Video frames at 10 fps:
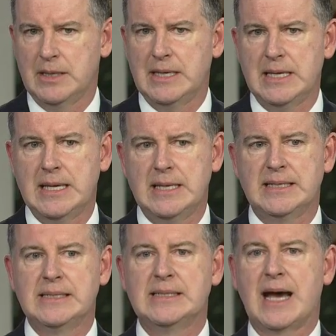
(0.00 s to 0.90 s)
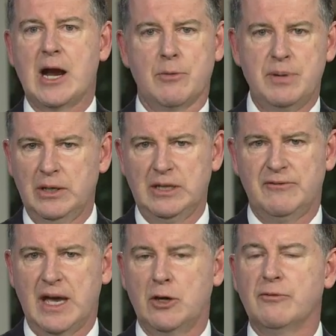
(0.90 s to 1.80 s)
the desirability of
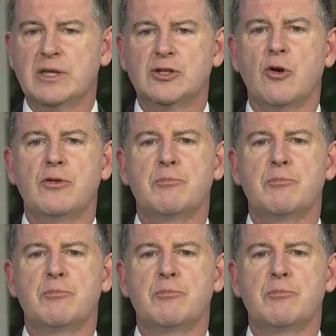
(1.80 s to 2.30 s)
Vancouver that drove